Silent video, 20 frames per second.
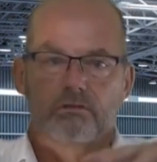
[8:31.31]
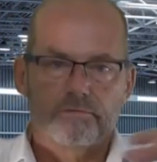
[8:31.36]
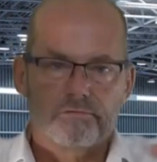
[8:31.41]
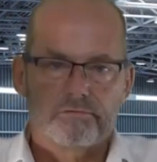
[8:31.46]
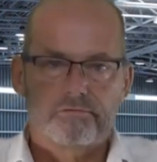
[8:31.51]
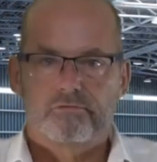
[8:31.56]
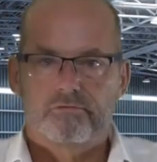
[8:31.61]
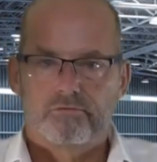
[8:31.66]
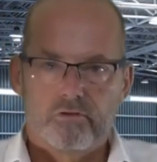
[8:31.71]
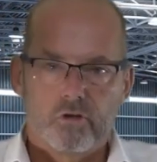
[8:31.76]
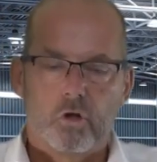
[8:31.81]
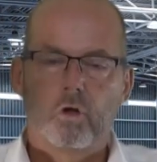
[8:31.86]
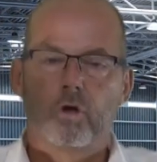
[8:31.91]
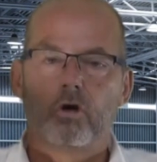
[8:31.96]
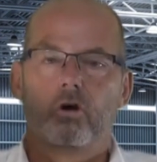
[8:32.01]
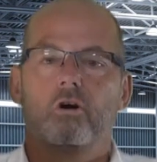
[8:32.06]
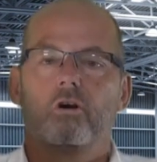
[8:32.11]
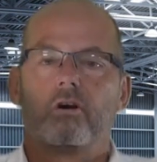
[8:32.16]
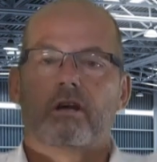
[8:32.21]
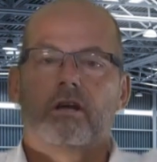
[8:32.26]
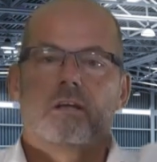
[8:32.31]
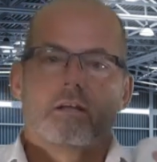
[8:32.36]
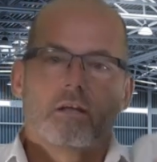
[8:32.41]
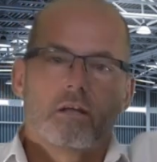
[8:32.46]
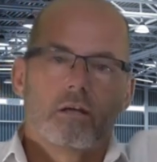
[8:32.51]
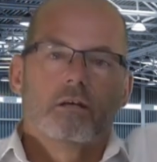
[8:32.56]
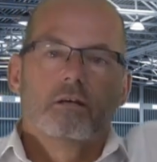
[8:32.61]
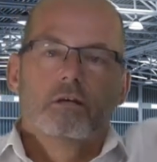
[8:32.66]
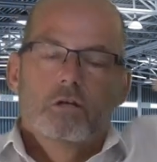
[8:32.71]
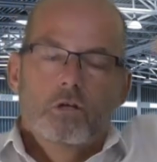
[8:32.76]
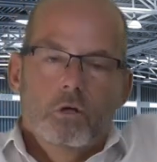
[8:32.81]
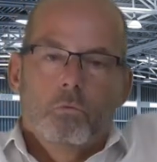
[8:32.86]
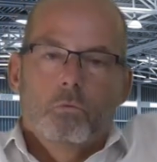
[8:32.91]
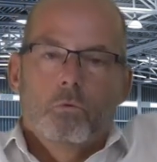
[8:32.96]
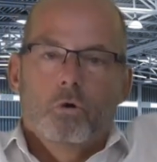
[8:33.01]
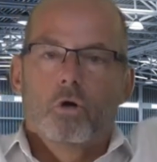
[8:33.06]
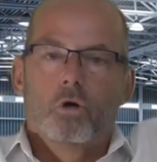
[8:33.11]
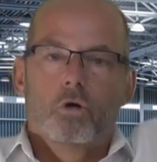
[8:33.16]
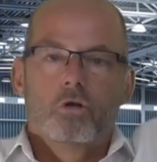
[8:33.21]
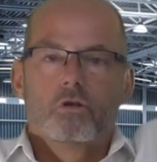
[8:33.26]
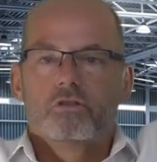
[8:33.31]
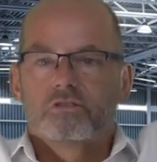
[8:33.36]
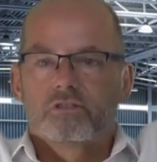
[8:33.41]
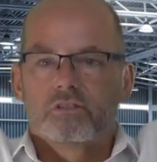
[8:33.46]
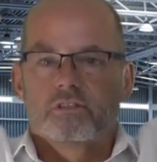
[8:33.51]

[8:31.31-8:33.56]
floor and the walls,